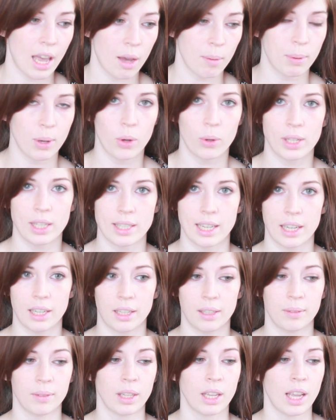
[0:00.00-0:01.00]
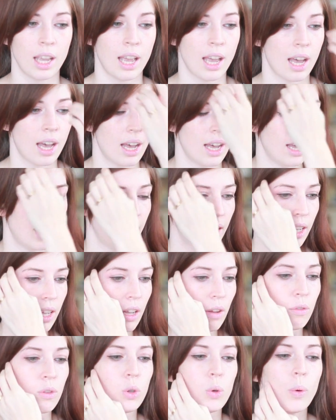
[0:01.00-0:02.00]
a ponytail.
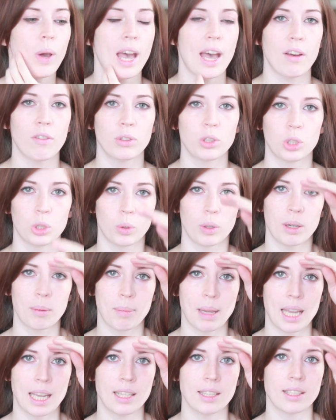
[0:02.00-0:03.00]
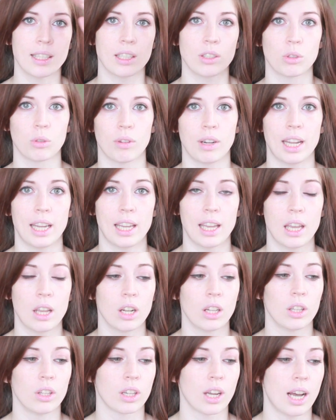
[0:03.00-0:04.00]
If you have short bangs, that's great.
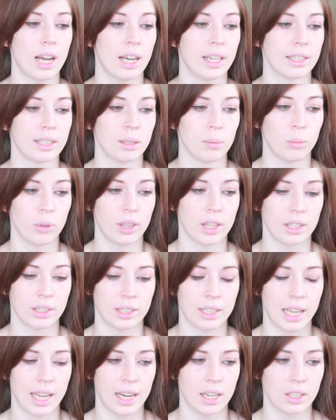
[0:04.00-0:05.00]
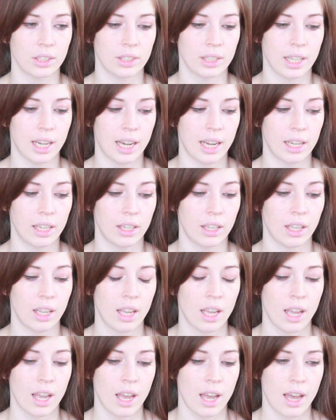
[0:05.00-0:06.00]
It'll look awesome with this hairstyle.
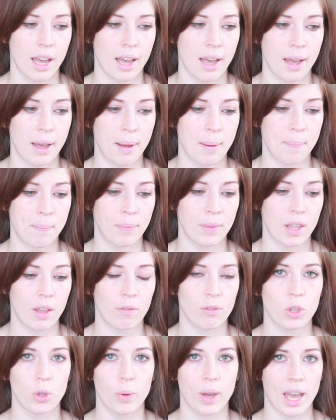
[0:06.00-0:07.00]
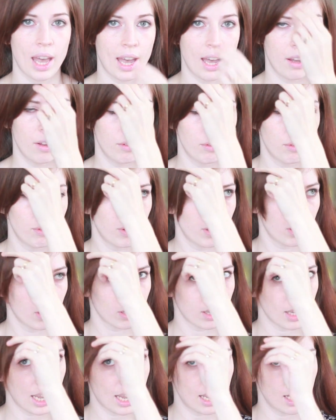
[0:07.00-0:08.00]
If you have
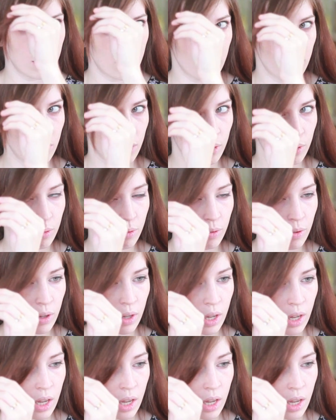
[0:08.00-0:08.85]
kind of